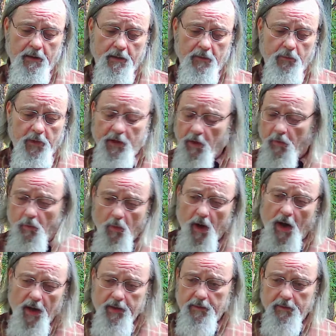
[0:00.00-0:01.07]
We don't
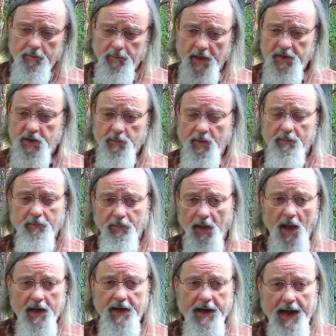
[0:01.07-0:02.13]
want Benjamin
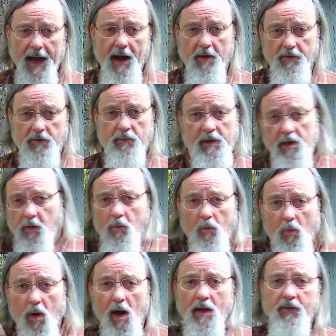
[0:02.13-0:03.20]
blotted out. We don't
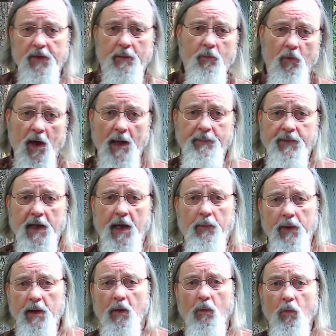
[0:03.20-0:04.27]
want them wiped out.
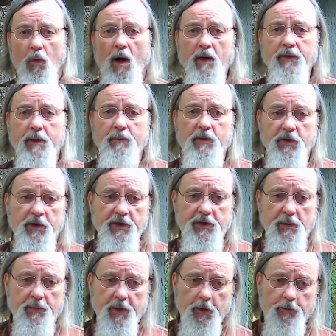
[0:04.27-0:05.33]
We don't want them to
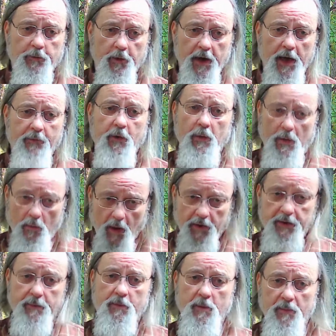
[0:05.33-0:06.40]
disappear forever. We
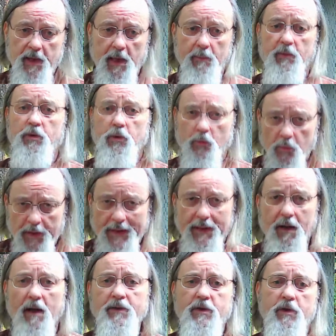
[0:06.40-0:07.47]
want them to be able to
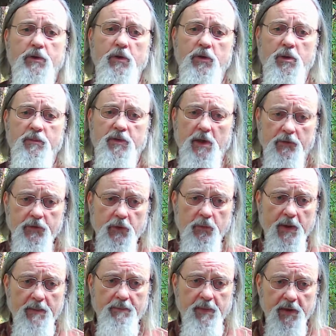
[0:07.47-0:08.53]
reconstitute themselves, to
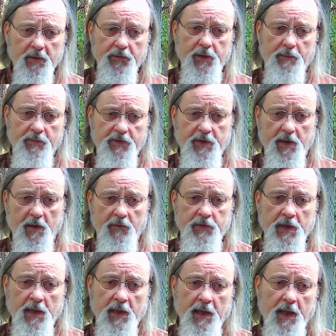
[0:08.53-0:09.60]
rebuild themselves.
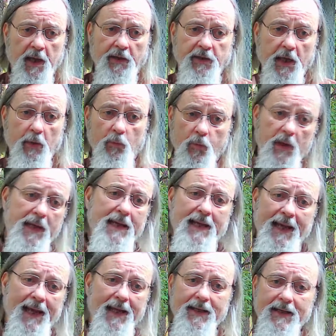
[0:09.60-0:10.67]
And yet we
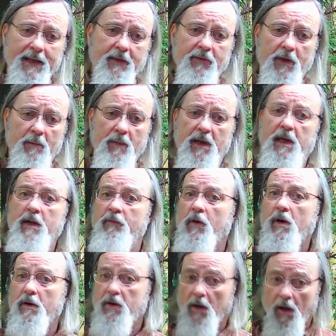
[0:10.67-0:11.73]
can't give them any of
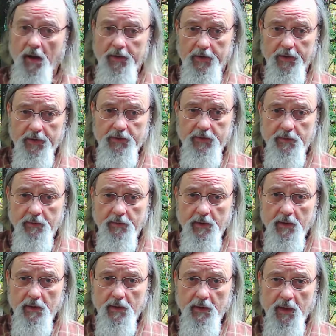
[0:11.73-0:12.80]
our daughters
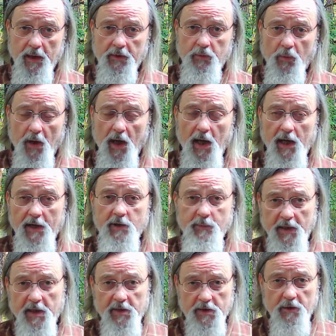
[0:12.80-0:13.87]
as wives
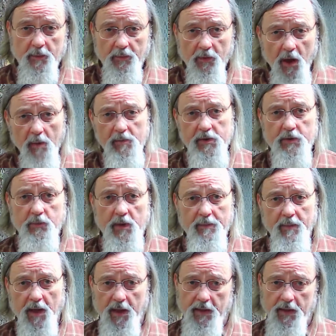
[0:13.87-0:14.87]
because of the promise we made.